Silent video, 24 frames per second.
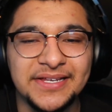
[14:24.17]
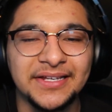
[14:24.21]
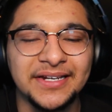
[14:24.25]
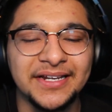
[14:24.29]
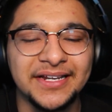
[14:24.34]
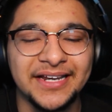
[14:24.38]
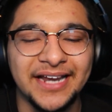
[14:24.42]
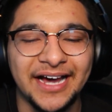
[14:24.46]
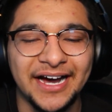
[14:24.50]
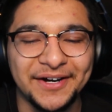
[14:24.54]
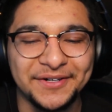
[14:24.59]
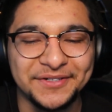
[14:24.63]
And
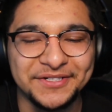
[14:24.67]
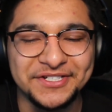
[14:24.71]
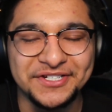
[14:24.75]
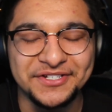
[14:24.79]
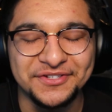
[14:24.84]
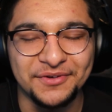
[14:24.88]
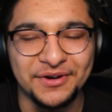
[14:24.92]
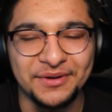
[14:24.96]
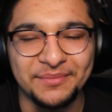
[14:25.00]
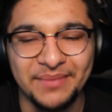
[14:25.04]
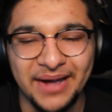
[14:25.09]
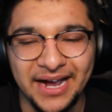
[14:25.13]
then I would just
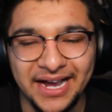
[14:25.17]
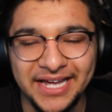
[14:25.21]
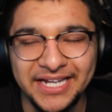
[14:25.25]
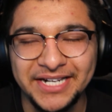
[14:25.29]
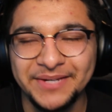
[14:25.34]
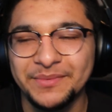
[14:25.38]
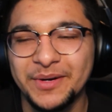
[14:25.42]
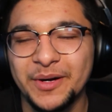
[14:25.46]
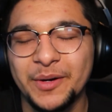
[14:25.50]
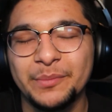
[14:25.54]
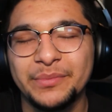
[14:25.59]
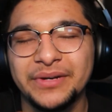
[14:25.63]
scream back at
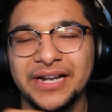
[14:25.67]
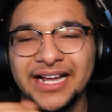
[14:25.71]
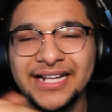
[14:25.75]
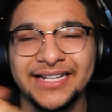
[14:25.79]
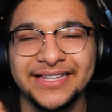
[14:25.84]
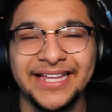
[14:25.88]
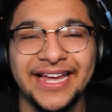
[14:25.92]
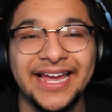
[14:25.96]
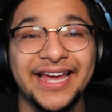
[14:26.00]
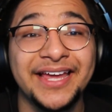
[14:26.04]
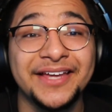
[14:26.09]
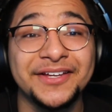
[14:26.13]
him. I'll be like,
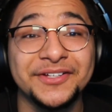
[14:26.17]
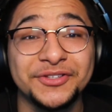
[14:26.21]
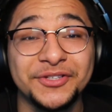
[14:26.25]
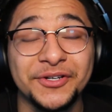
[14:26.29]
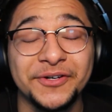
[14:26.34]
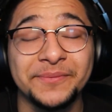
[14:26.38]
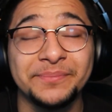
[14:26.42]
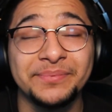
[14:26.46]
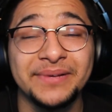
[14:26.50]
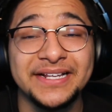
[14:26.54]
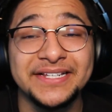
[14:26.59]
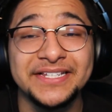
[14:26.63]
damn,
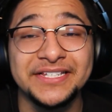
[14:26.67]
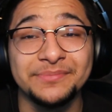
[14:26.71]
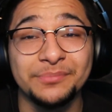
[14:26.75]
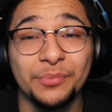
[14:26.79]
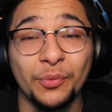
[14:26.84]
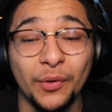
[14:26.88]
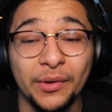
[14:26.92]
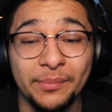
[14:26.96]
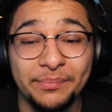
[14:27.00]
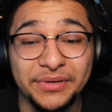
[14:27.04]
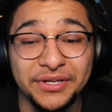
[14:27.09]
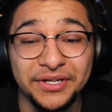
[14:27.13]
3rd place is
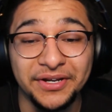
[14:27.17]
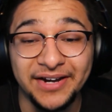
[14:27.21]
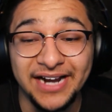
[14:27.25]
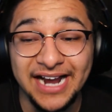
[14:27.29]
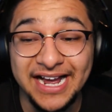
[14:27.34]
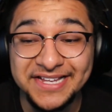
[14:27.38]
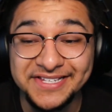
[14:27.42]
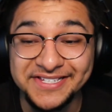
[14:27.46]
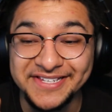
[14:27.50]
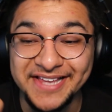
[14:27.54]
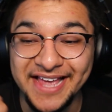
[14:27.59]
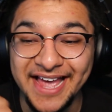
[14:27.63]
whooping your
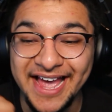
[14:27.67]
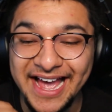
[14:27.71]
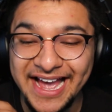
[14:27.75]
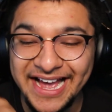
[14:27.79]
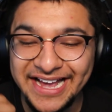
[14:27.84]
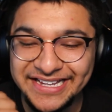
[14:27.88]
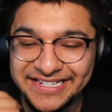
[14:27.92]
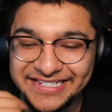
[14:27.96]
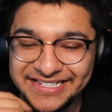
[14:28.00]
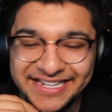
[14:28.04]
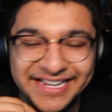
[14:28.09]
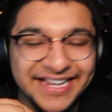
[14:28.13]
guys'
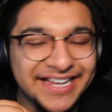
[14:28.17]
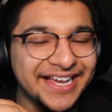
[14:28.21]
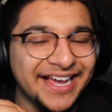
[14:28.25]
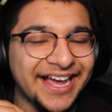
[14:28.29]
ass.